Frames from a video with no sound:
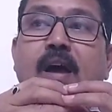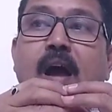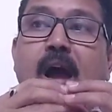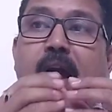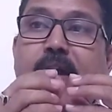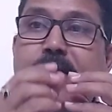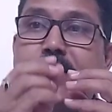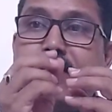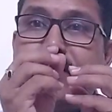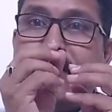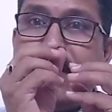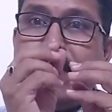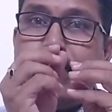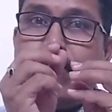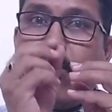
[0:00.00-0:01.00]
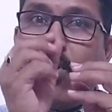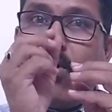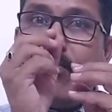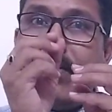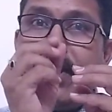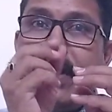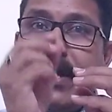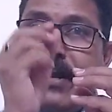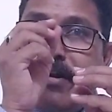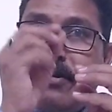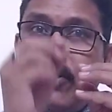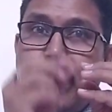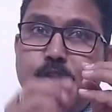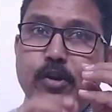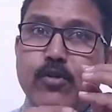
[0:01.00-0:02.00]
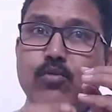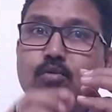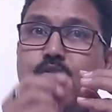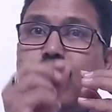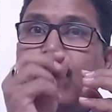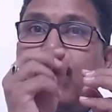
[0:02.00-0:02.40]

and they enter into